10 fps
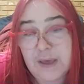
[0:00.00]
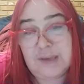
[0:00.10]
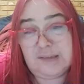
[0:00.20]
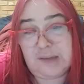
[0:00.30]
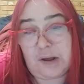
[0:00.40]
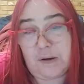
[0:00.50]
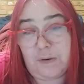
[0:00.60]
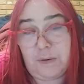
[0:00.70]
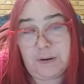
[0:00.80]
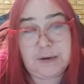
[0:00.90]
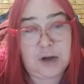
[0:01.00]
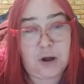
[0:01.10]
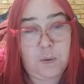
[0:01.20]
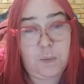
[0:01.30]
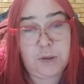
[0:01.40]
So you
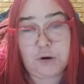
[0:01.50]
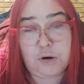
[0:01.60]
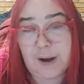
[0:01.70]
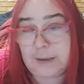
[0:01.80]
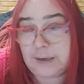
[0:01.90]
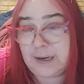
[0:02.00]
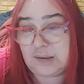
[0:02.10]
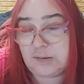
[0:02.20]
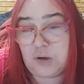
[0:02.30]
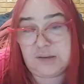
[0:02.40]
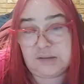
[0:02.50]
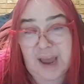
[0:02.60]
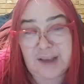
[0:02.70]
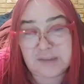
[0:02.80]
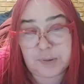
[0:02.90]
know, your idea is as good as the
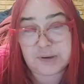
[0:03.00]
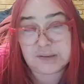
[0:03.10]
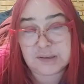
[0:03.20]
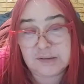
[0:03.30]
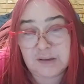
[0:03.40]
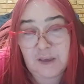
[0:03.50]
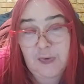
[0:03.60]
next person's.